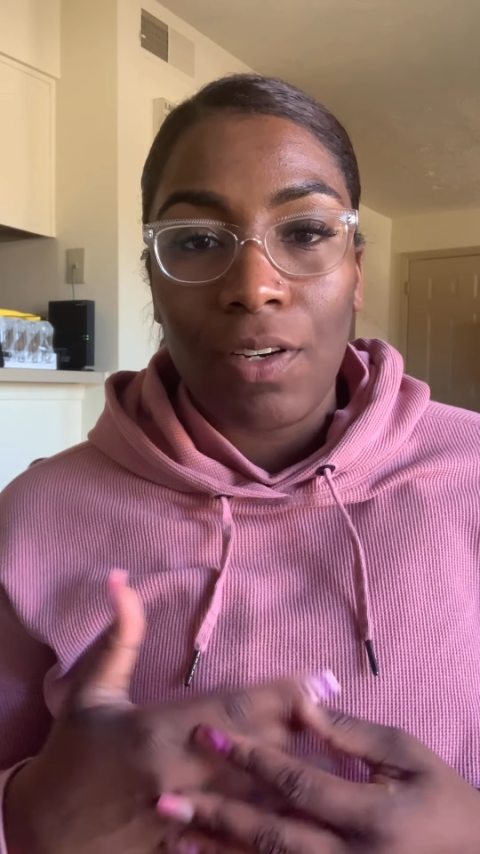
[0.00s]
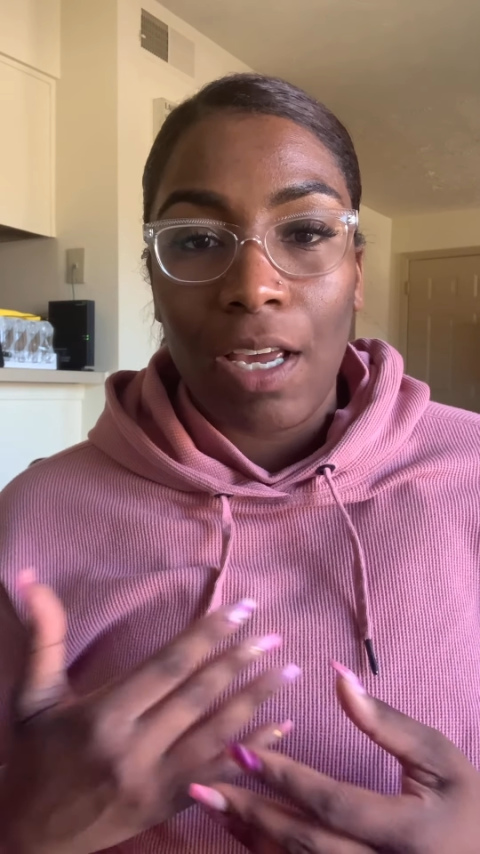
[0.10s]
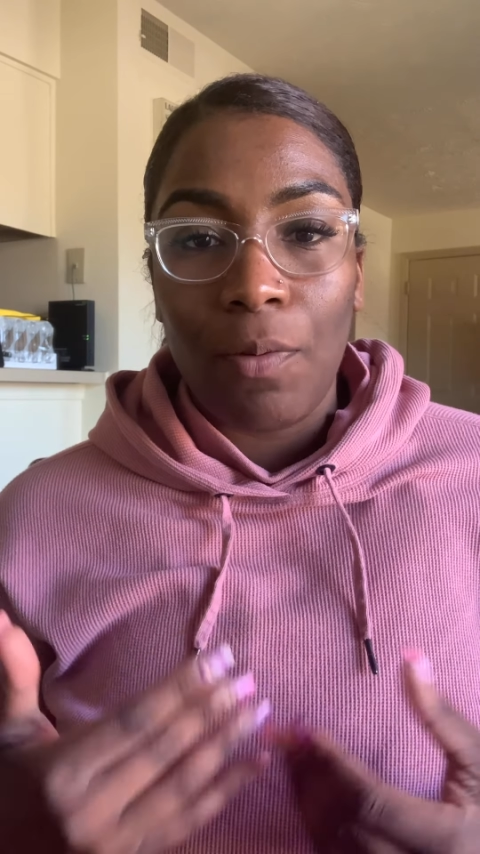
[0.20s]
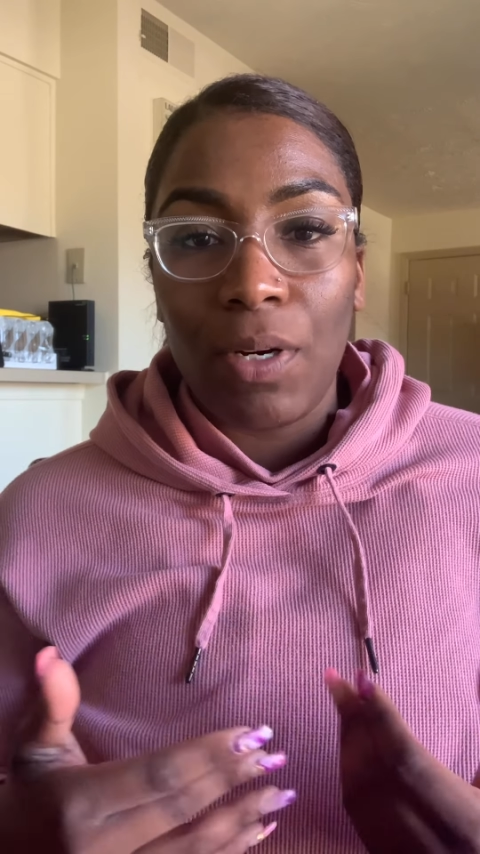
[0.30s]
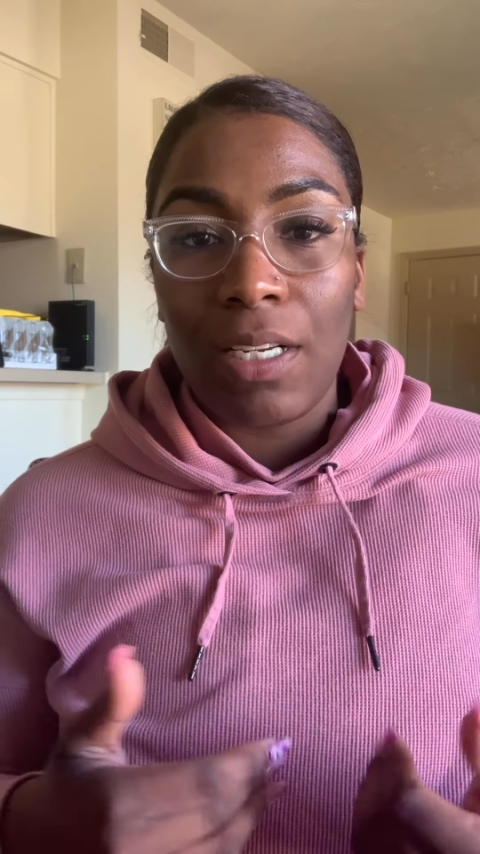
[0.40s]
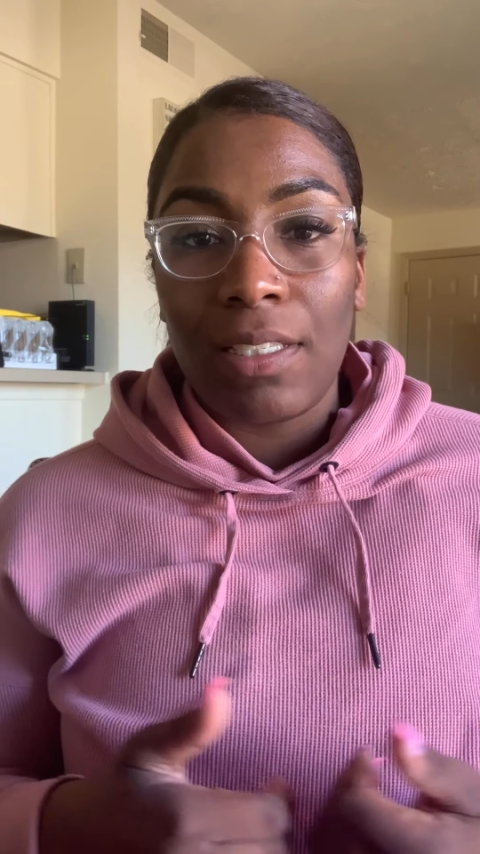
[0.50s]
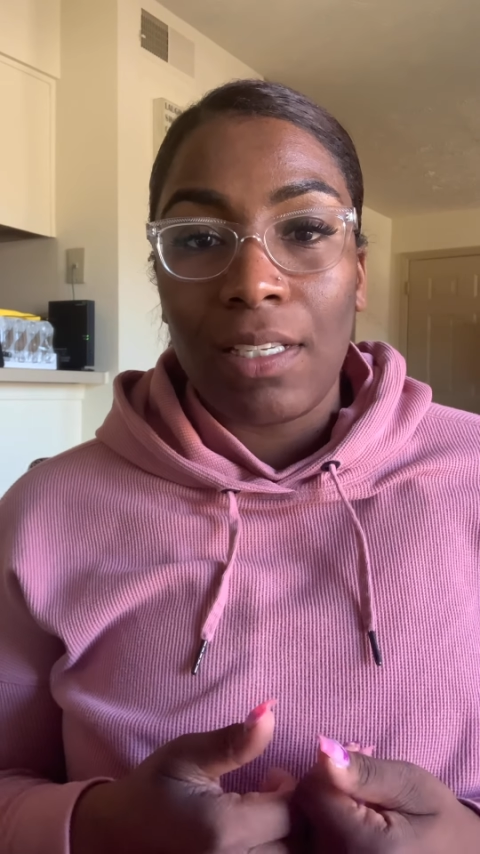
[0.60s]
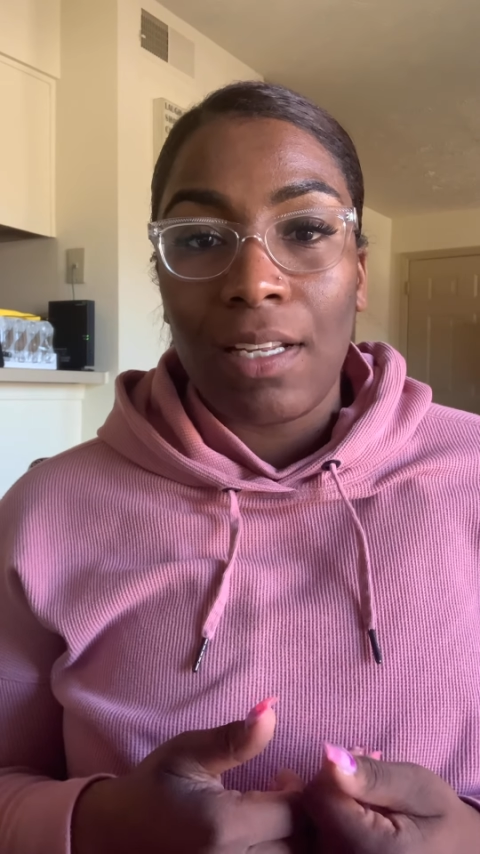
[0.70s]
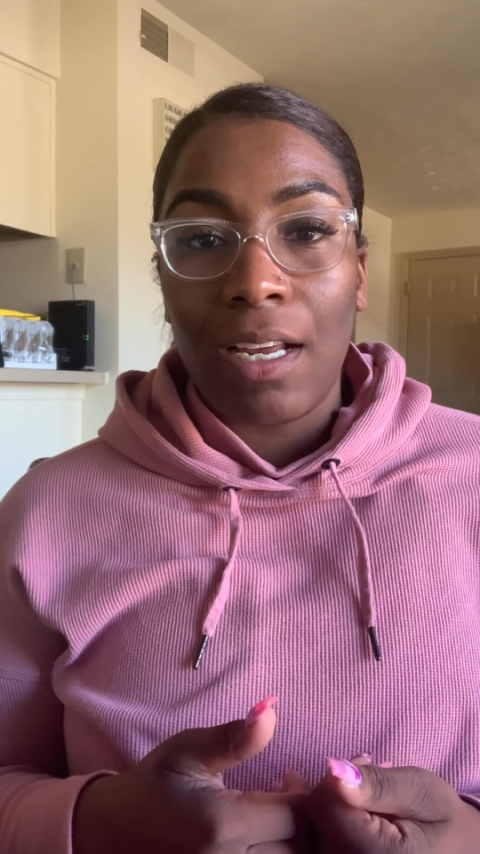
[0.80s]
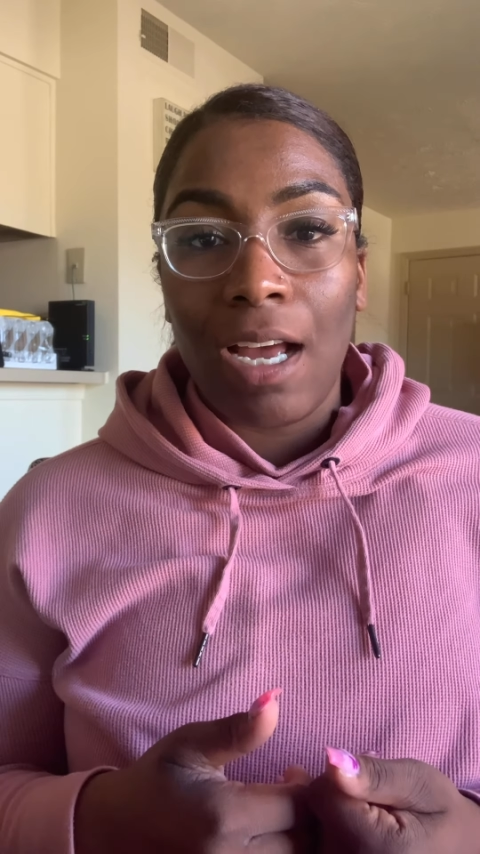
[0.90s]
okay, what is
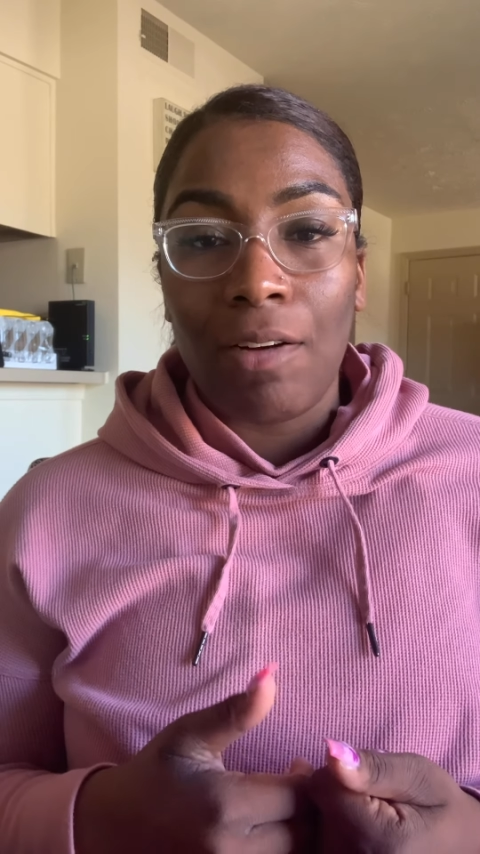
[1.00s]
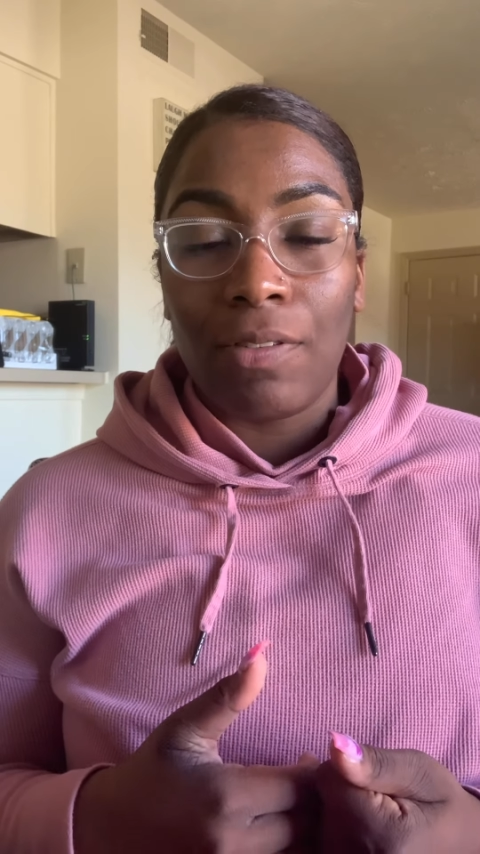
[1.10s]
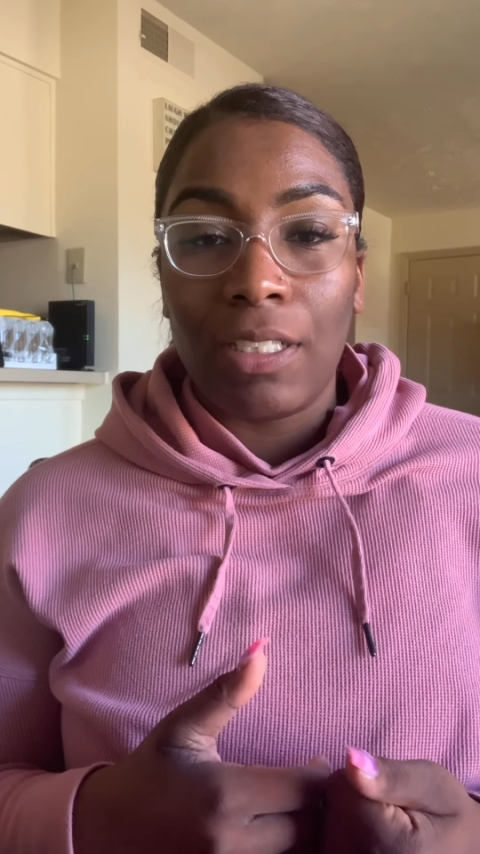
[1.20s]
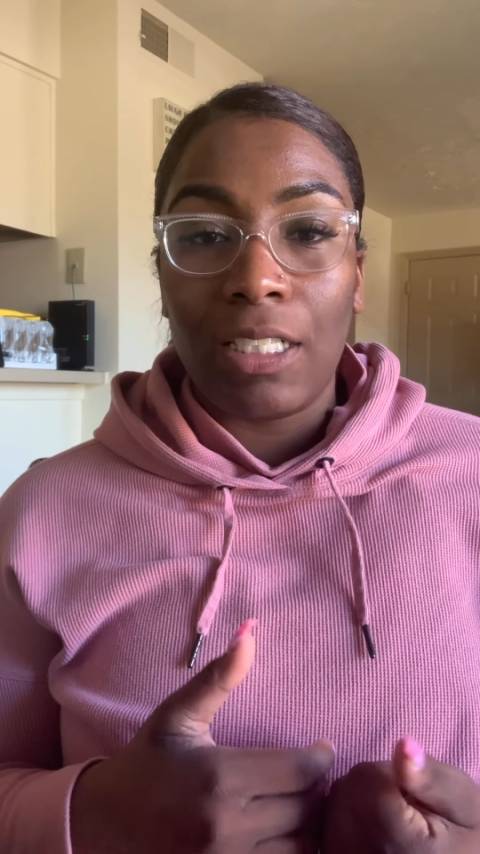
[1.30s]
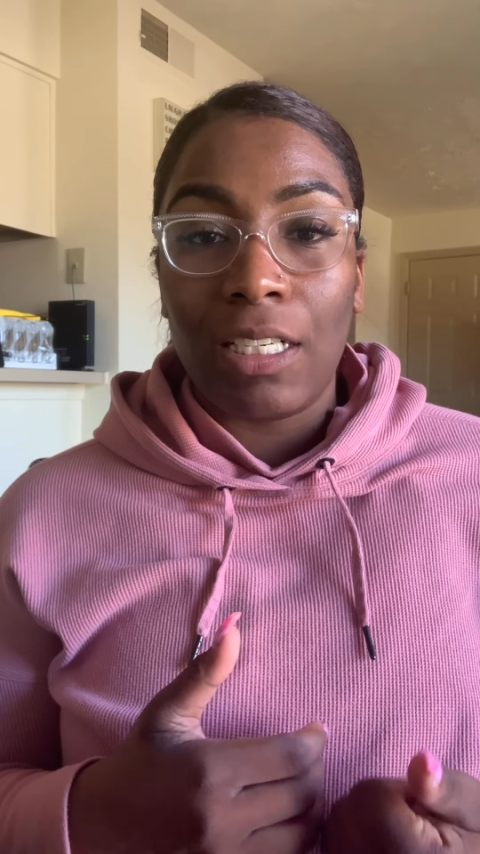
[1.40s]
it that I really